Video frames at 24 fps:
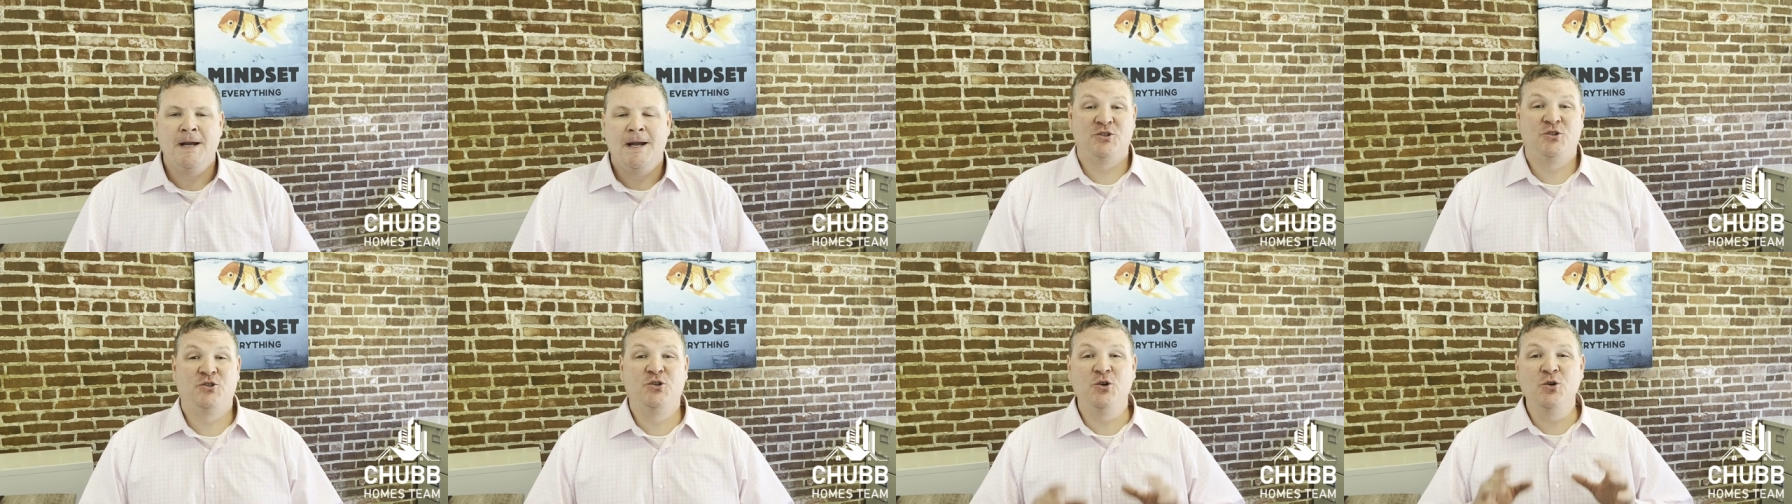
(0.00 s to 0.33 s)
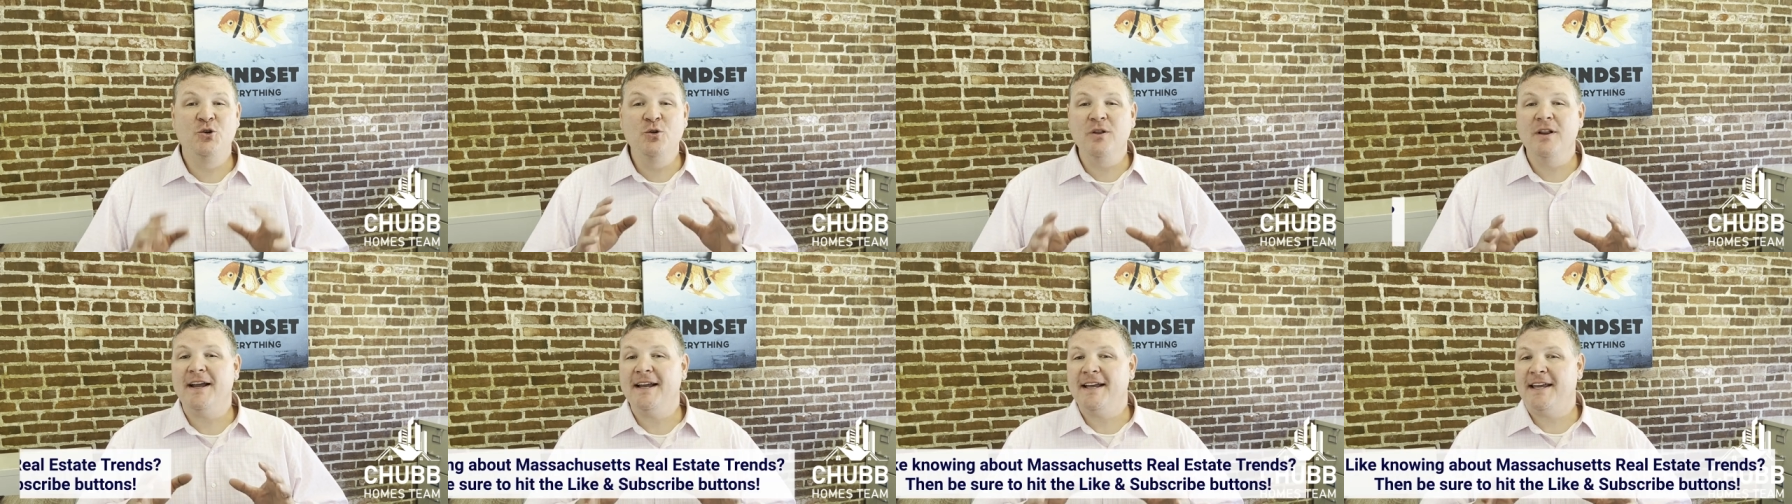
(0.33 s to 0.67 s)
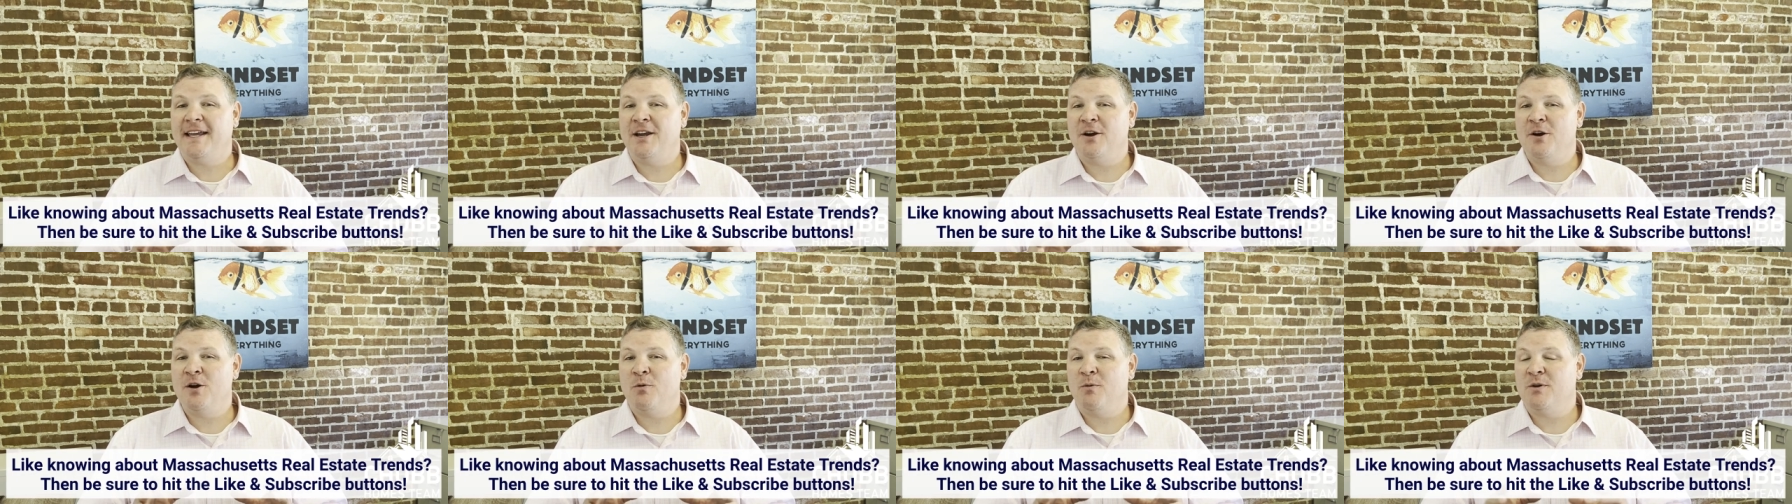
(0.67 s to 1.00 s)
Do you like
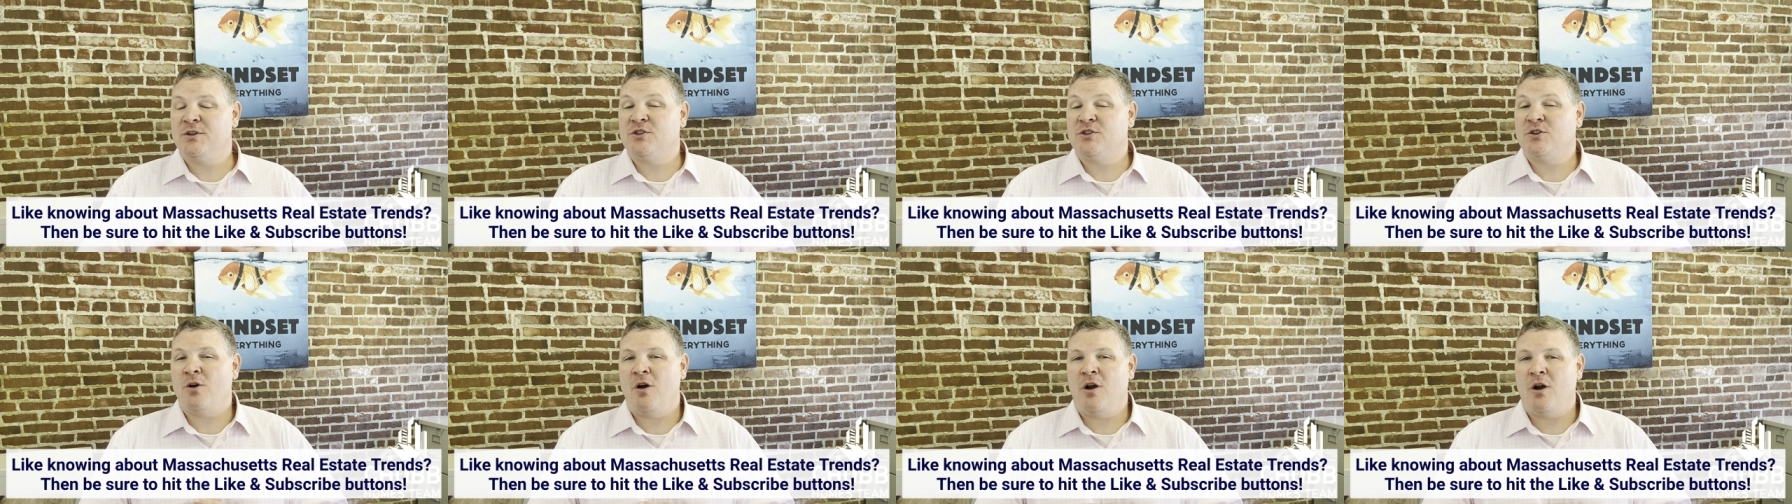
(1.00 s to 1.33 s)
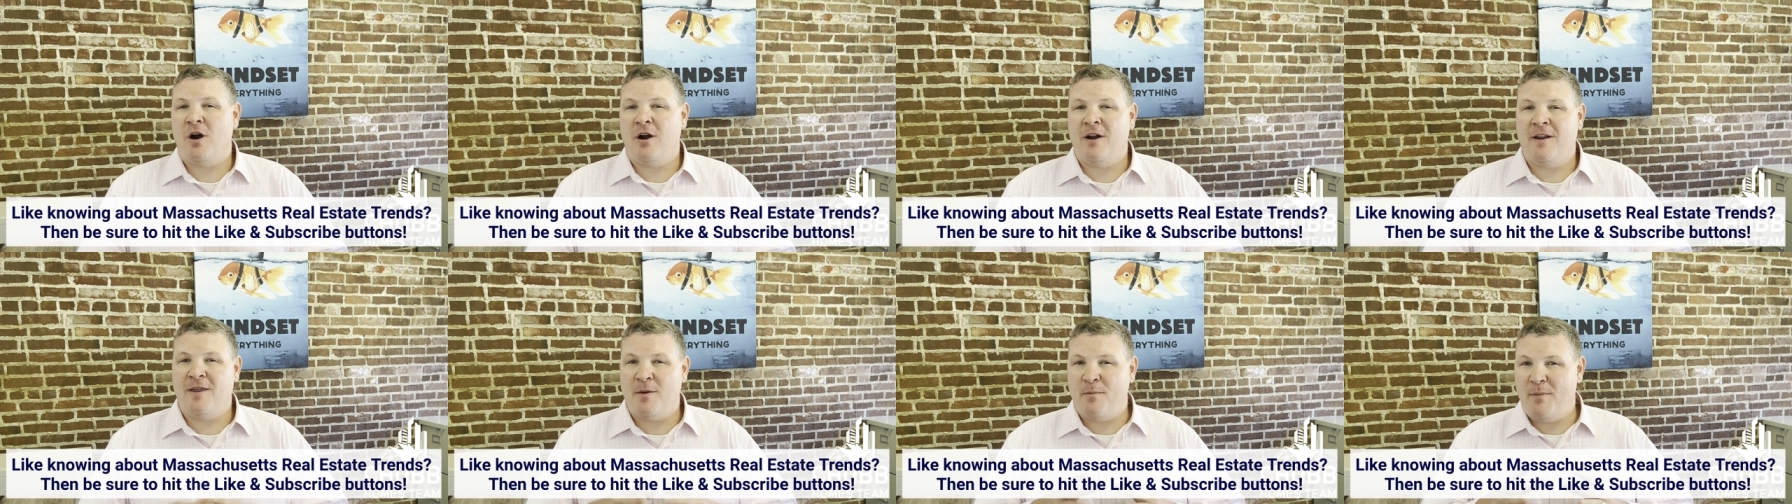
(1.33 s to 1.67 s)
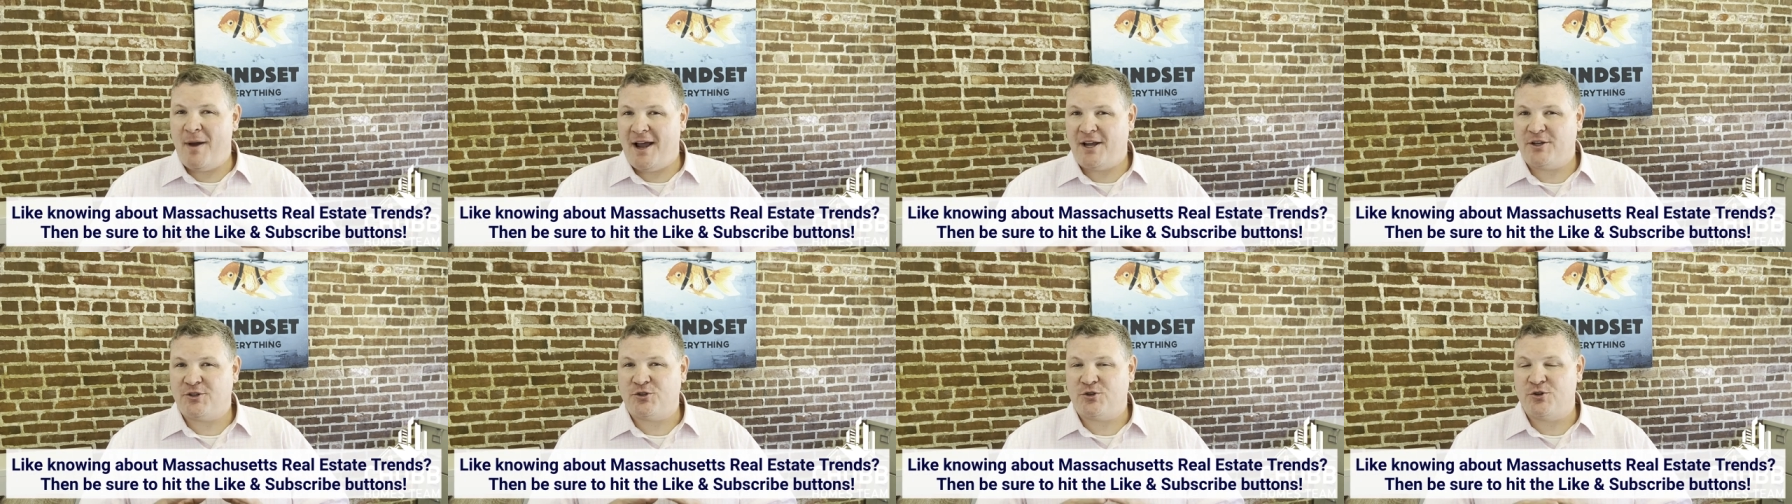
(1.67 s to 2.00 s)
hearing what's going on in the
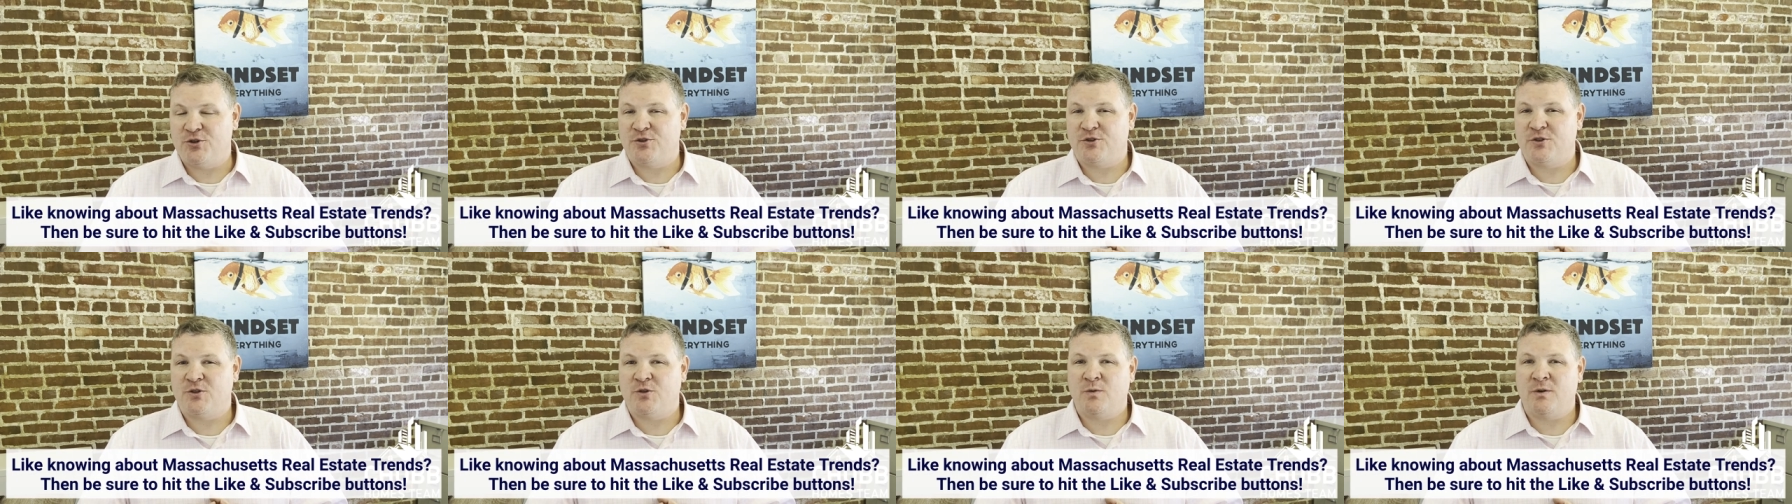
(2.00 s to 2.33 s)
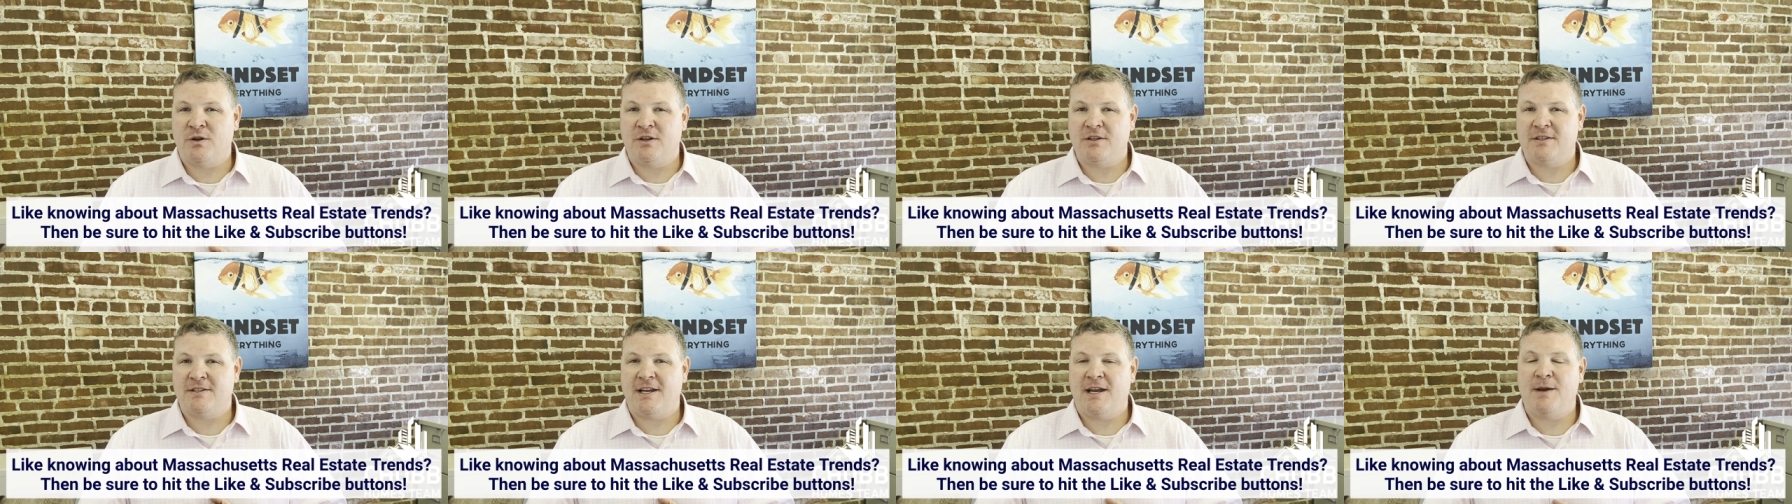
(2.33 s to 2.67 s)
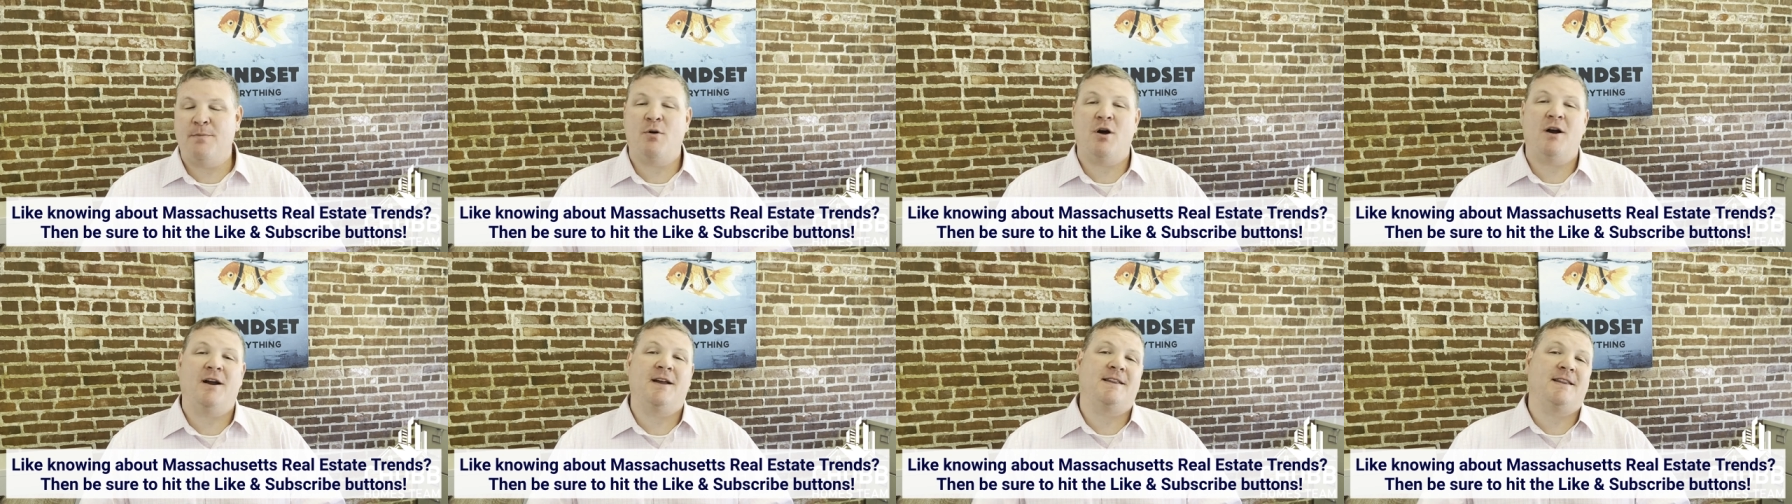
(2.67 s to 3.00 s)
Massachusetts real
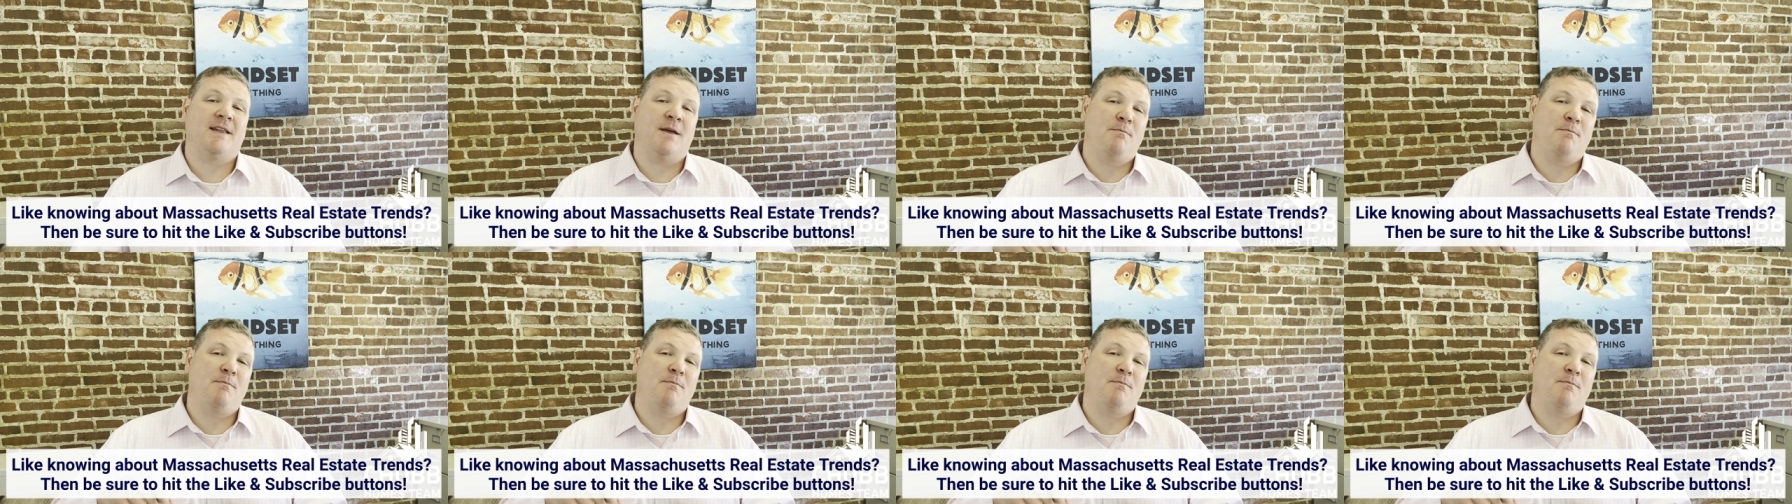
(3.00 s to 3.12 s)
estate market?